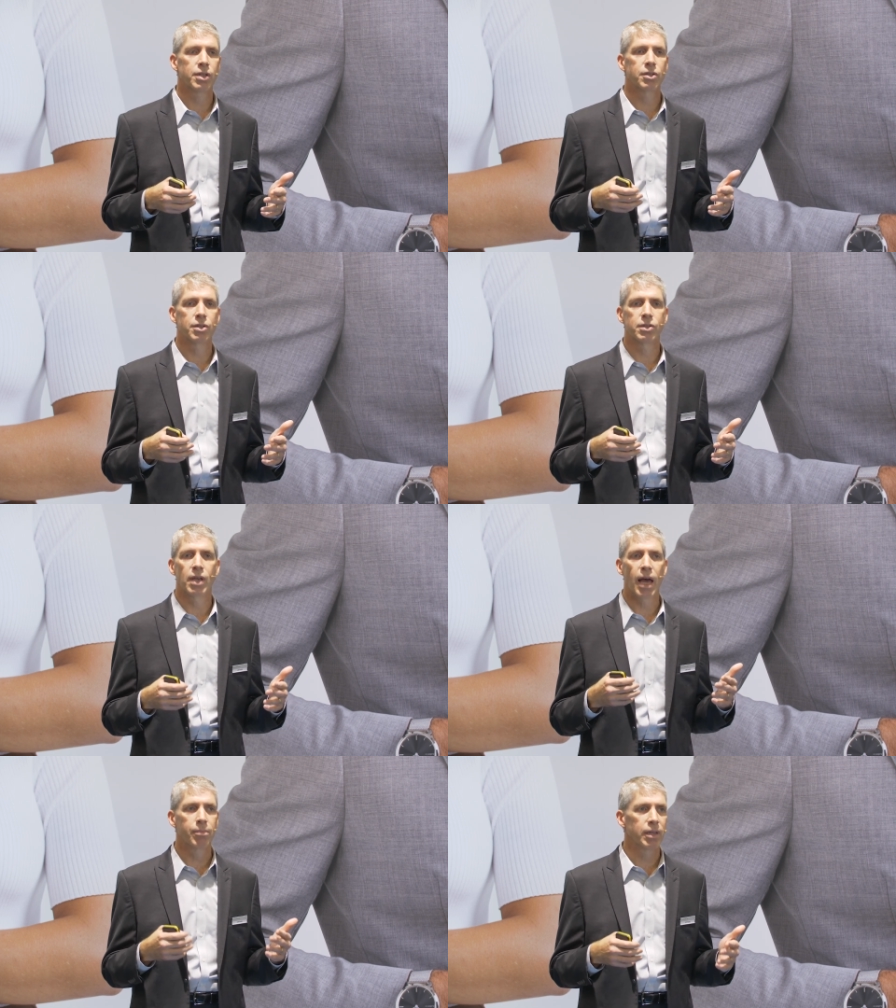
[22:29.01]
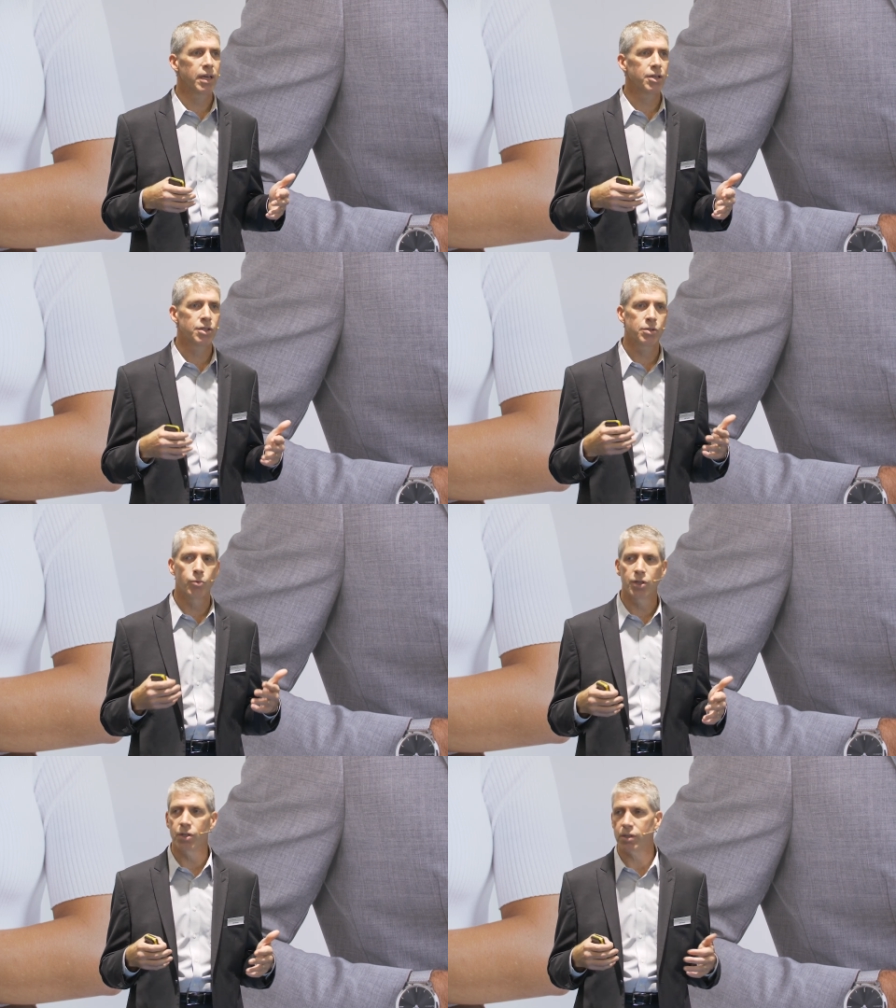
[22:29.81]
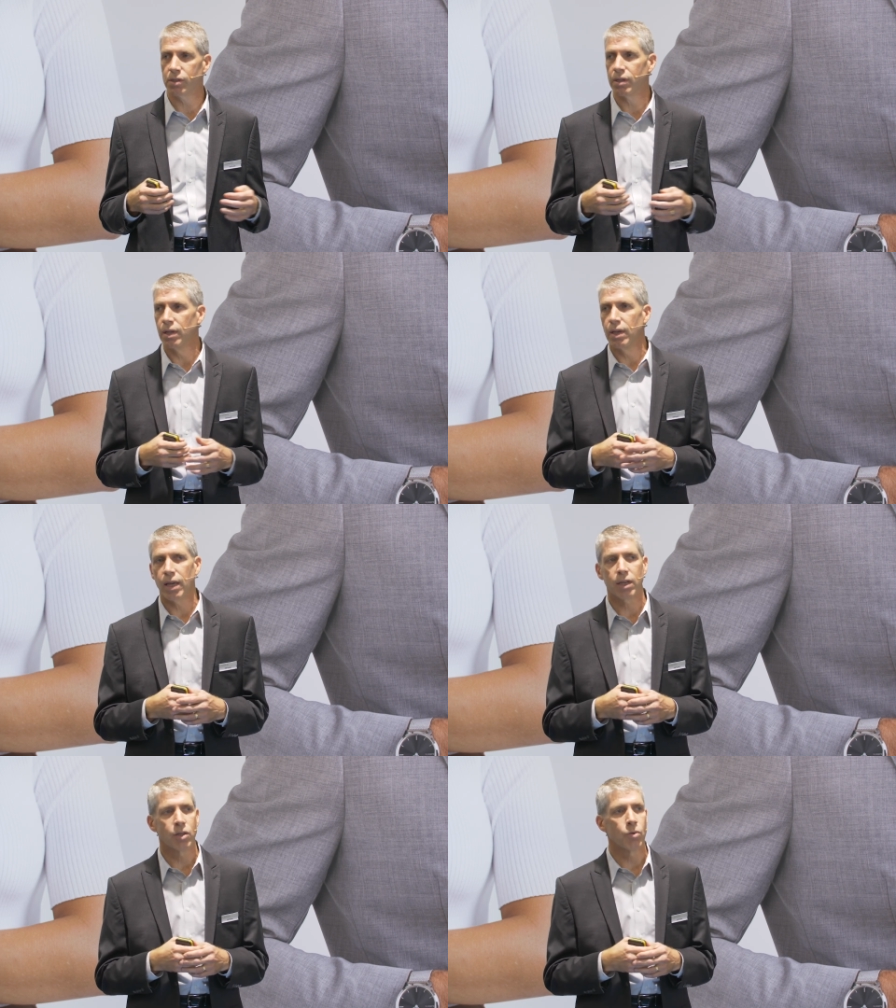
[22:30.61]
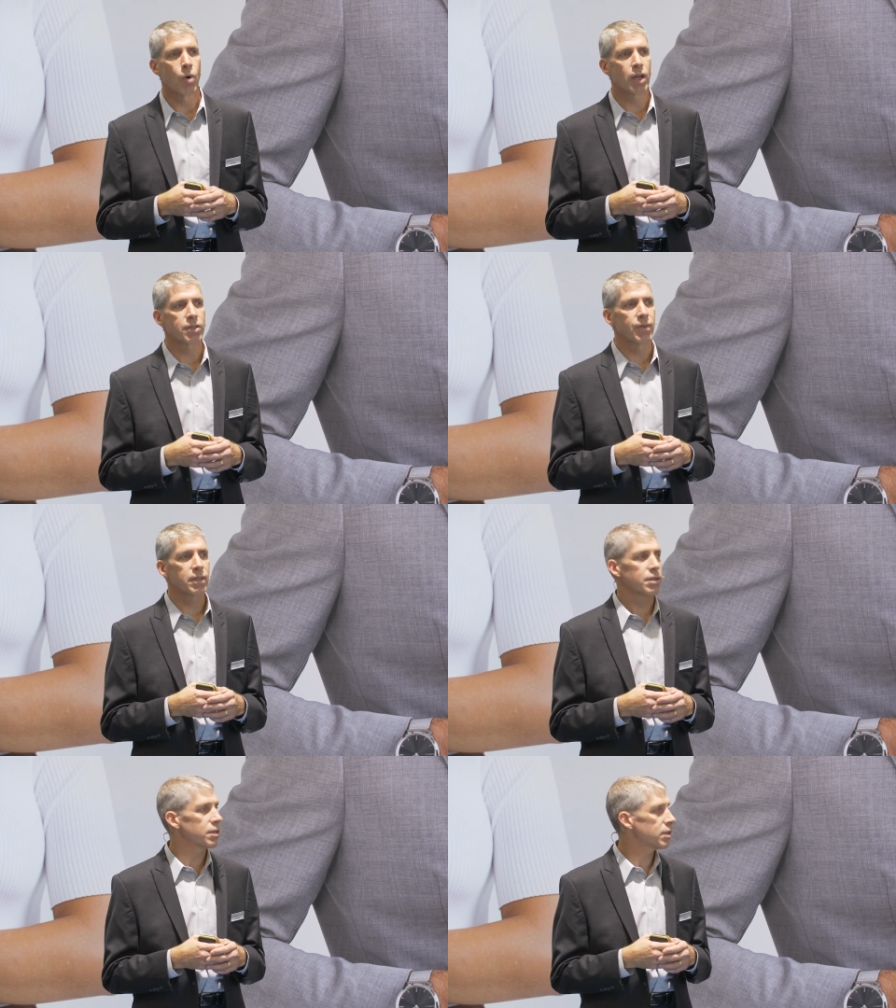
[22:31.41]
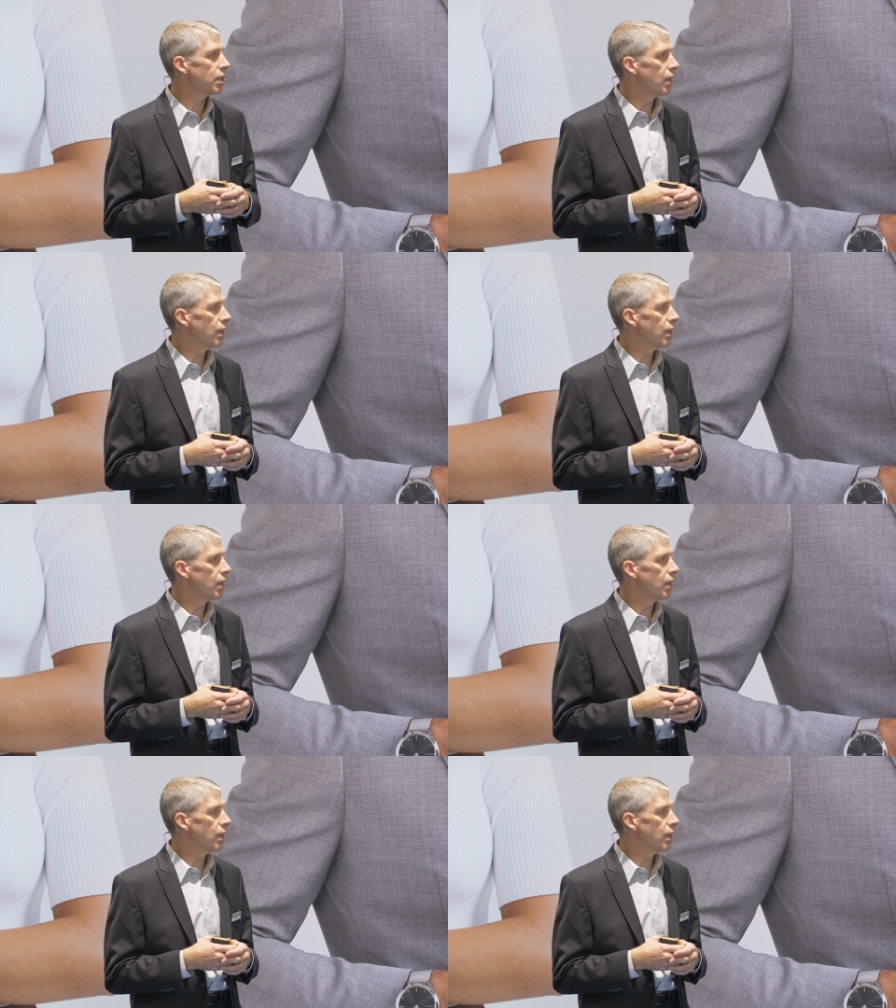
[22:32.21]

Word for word: such as applications, widgets, and new watch faces